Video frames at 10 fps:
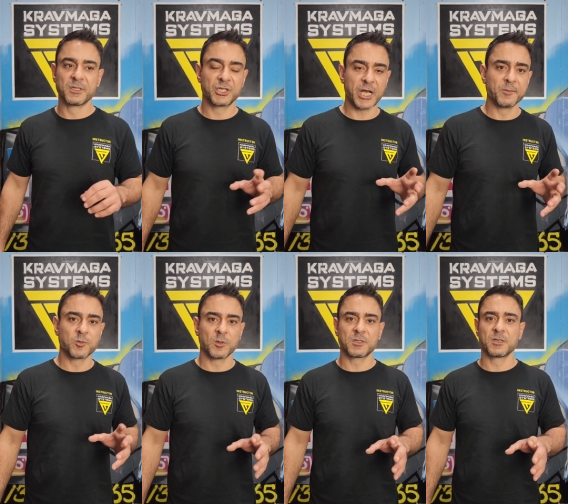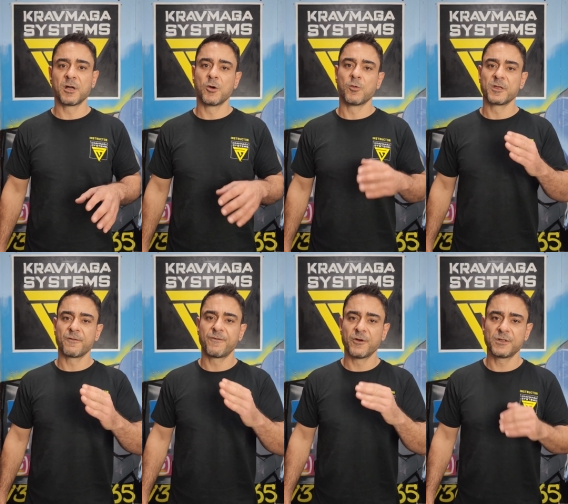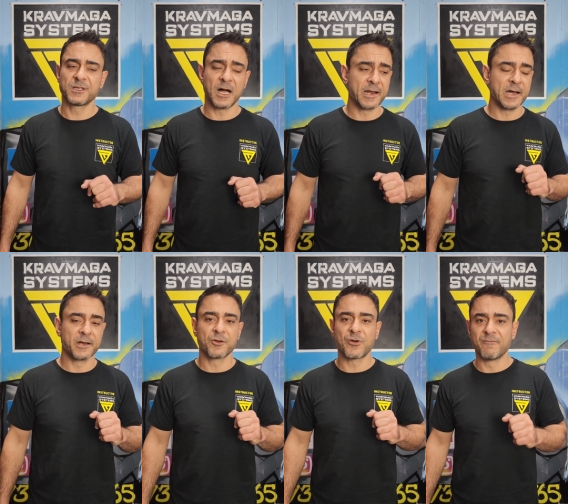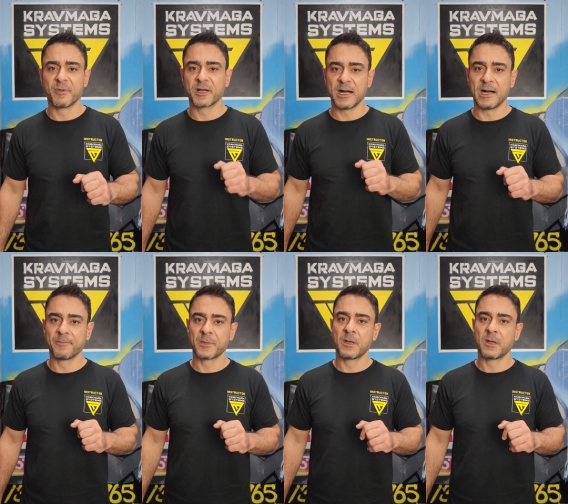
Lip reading: James wants to know, when you first start out in Krav Maga,